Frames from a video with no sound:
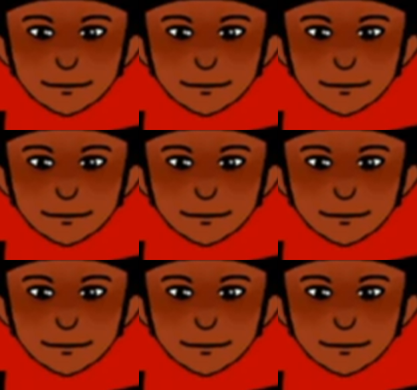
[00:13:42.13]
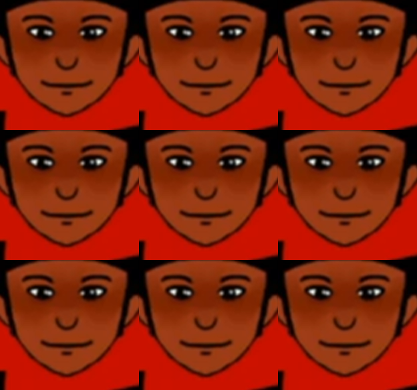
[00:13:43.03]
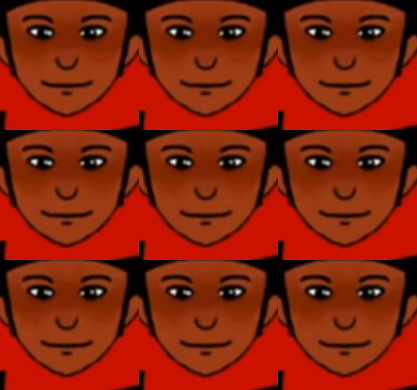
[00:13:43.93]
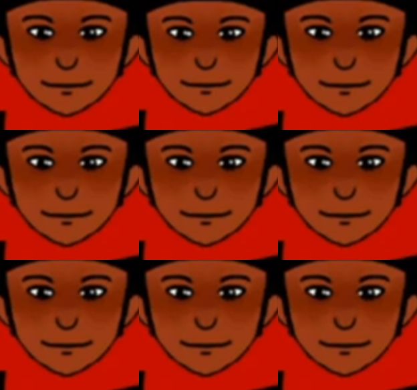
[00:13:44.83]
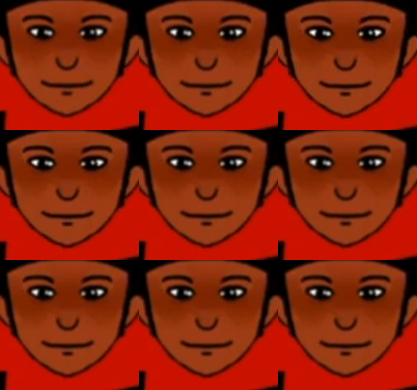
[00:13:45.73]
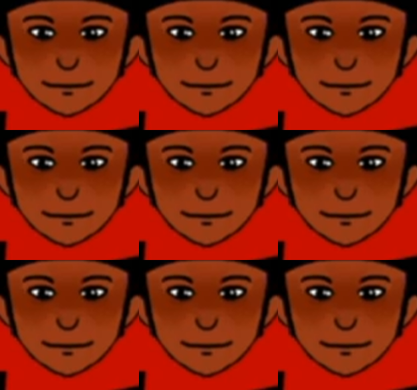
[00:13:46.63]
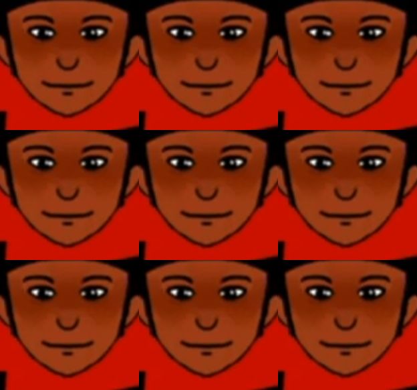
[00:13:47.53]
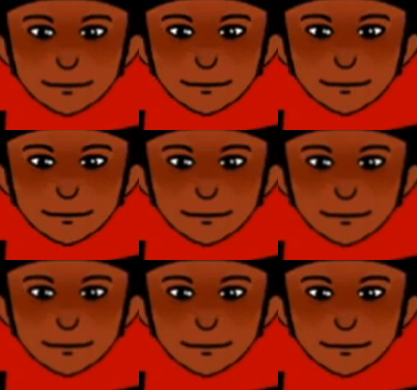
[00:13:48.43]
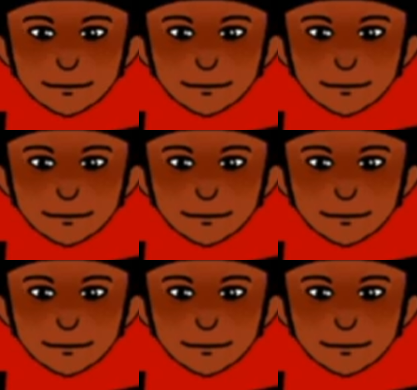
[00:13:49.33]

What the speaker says: This is a still picture; no speech is visible.